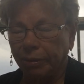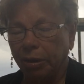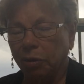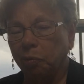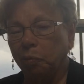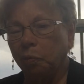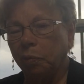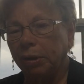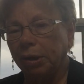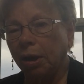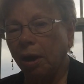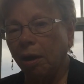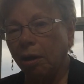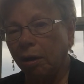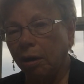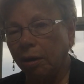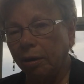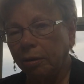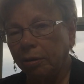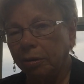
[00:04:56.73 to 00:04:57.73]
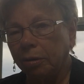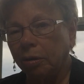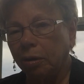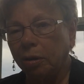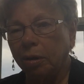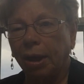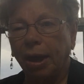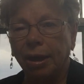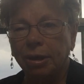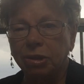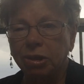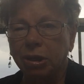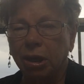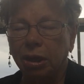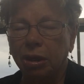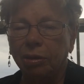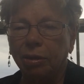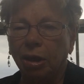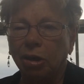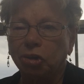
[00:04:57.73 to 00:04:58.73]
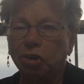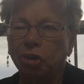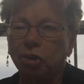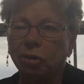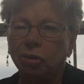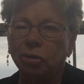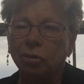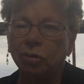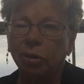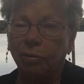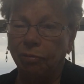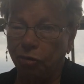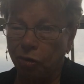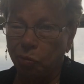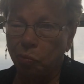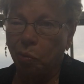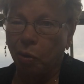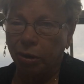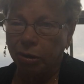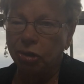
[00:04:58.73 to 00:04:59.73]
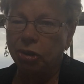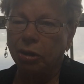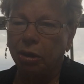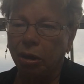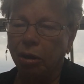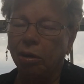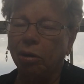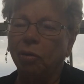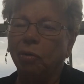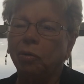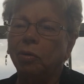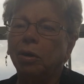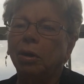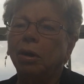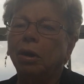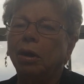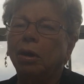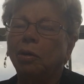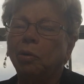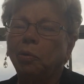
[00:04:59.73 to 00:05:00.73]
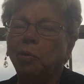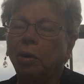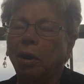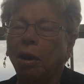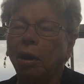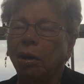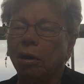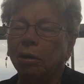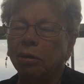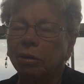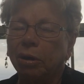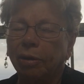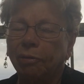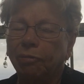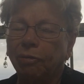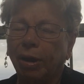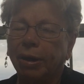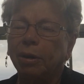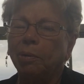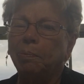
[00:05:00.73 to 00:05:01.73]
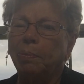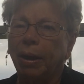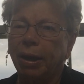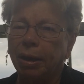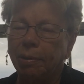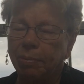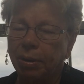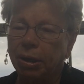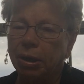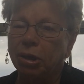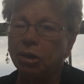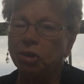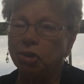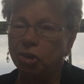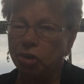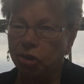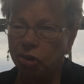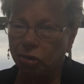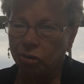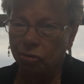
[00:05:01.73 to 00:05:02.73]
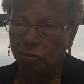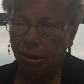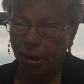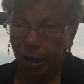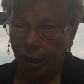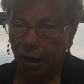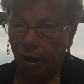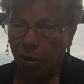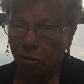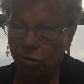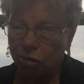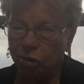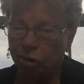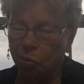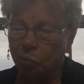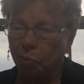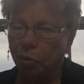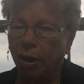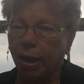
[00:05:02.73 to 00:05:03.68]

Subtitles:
We are asking that you, if you want to go, our final payment is due now, so we're